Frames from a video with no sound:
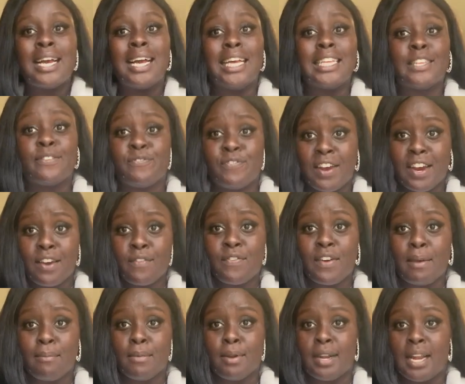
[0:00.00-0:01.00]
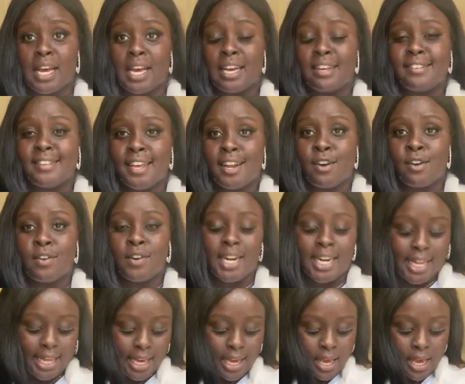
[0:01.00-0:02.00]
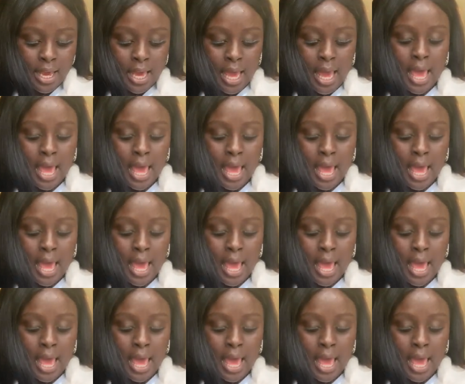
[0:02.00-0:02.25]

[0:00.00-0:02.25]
It's very feminine, like I said already.